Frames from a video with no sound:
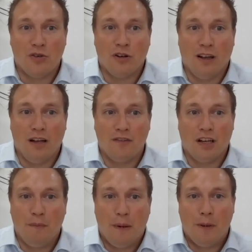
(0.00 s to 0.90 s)
during your
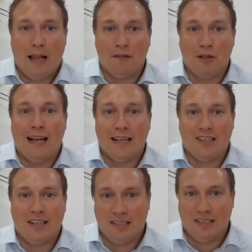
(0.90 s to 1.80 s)
lifetime, if people have to
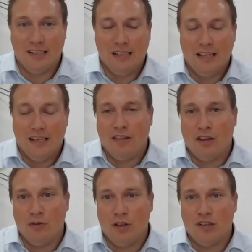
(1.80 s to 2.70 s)
access
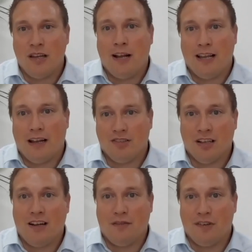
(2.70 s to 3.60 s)
those email accounts,
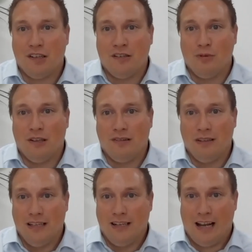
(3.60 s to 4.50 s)
they're going to have to deal with
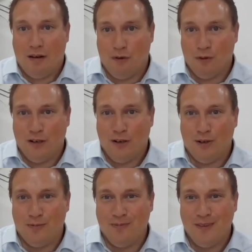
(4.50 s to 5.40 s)
Californian
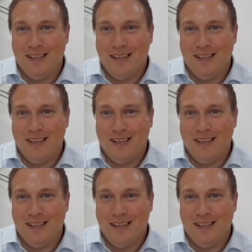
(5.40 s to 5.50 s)
law.